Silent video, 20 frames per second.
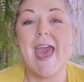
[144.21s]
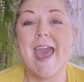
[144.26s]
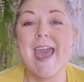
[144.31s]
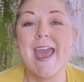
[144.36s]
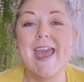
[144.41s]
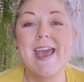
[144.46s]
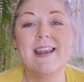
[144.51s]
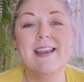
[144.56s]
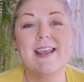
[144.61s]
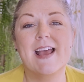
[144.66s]

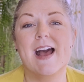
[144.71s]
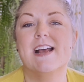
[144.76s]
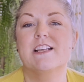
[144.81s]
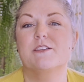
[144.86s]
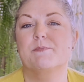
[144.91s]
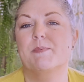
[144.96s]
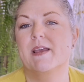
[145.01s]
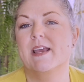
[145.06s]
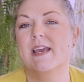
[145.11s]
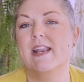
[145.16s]
and
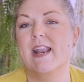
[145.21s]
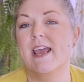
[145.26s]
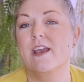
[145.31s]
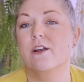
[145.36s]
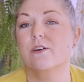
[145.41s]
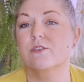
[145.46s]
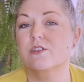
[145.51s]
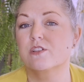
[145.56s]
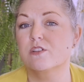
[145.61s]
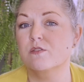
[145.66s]
Guy's Pig and
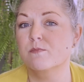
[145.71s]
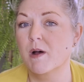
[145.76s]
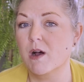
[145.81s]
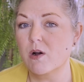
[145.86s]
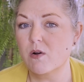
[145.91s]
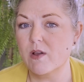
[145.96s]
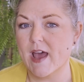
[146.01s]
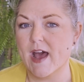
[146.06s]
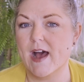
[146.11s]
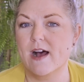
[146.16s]
Anchor
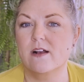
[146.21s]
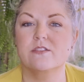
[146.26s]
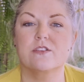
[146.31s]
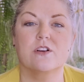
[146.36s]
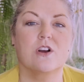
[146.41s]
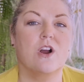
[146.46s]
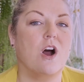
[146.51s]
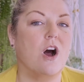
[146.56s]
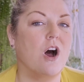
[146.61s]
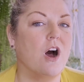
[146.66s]
Smokehouse
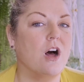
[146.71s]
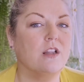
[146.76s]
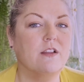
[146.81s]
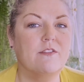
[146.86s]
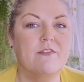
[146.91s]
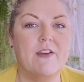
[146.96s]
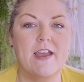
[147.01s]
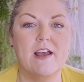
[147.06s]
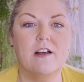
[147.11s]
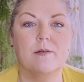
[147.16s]
are all
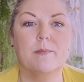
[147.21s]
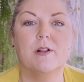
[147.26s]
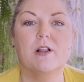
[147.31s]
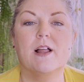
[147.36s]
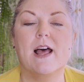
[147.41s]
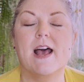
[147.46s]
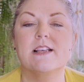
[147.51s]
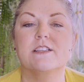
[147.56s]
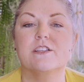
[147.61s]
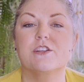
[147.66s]

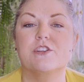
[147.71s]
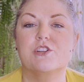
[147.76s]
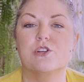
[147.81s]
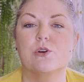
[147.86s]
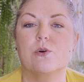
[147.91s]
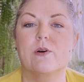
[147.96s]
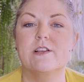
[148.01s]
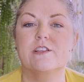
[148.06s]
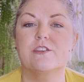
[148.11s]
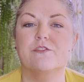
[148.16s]
available as a
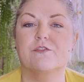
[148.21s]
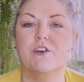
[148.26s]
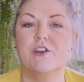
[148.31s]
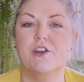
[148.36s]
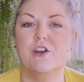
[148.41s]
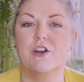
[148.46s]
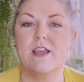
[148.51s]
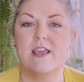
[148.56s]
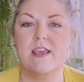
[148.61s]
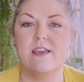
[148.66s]
choice for
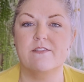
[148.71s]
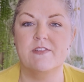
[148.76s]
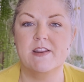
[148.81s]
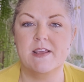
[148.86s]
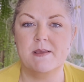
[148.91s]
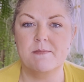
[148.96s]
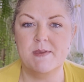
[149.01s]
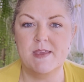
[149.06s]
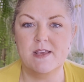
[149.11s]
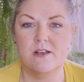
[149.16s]
your
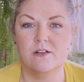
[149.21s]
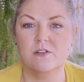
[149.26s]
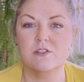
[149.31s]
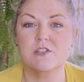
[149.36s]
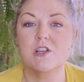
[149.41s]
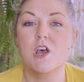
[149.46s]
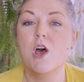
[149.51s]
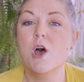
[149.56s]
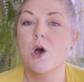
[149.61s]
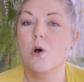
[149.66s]
evening meals